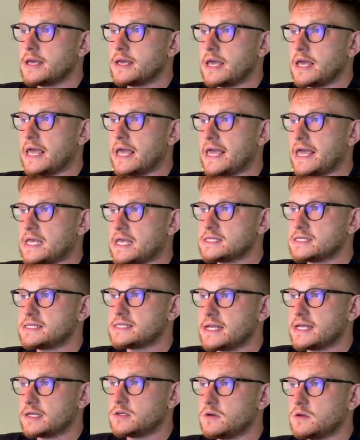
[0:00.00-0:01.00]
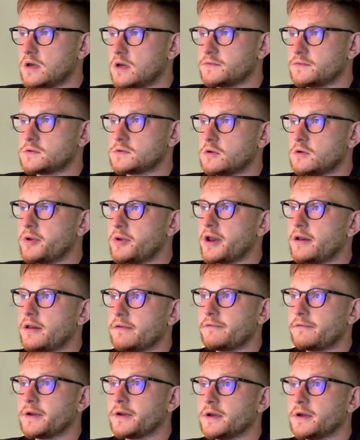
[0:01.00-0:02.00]
is that you have so many
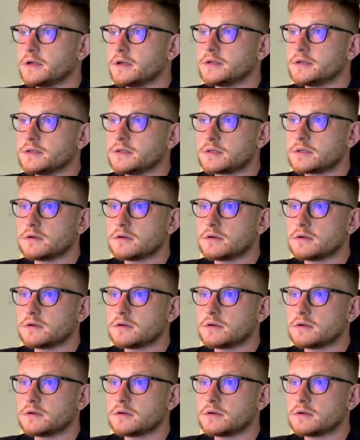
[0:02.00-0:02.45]
different